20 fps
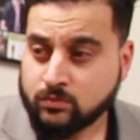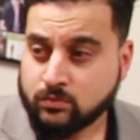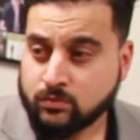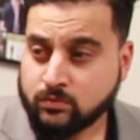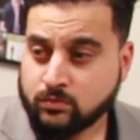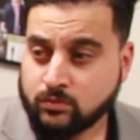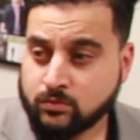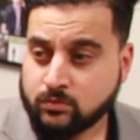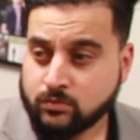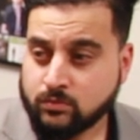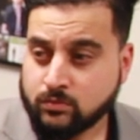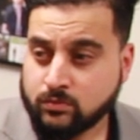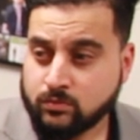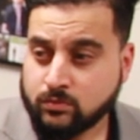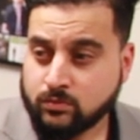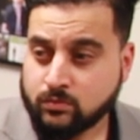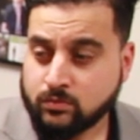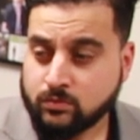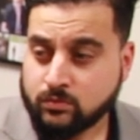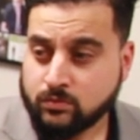
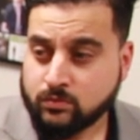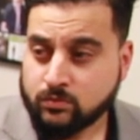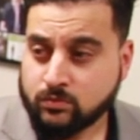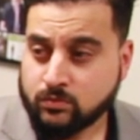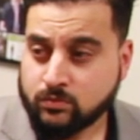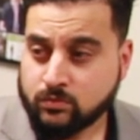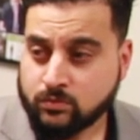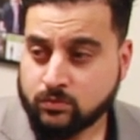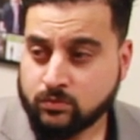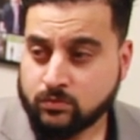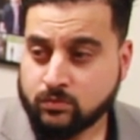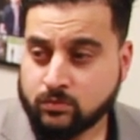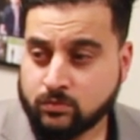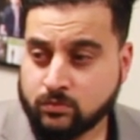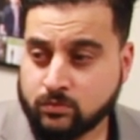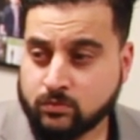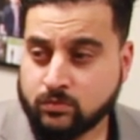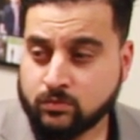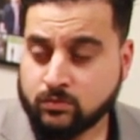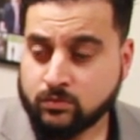
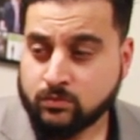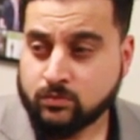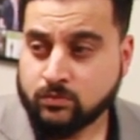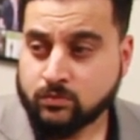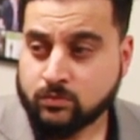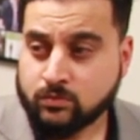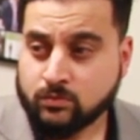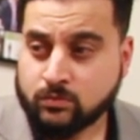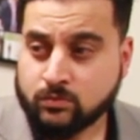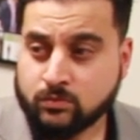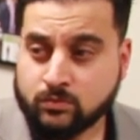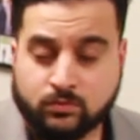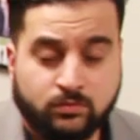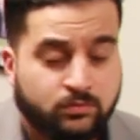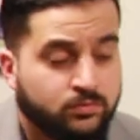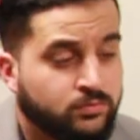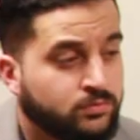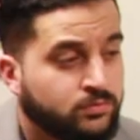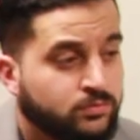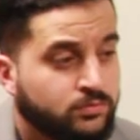
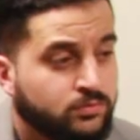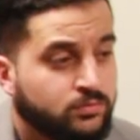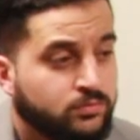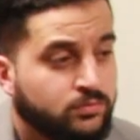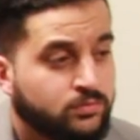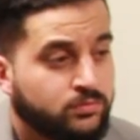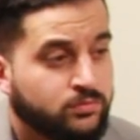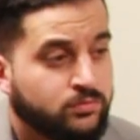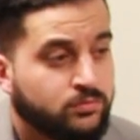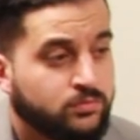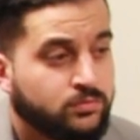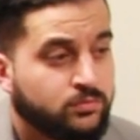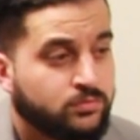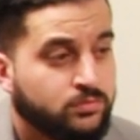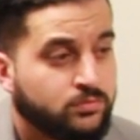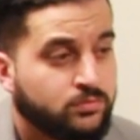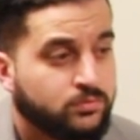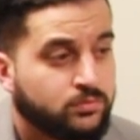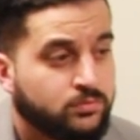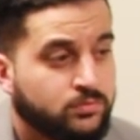
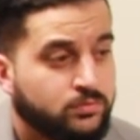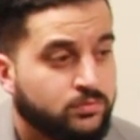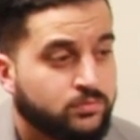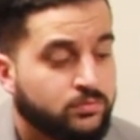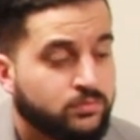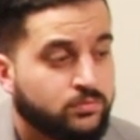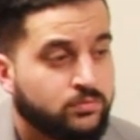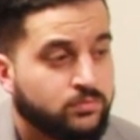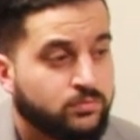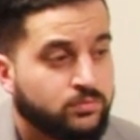[no speech]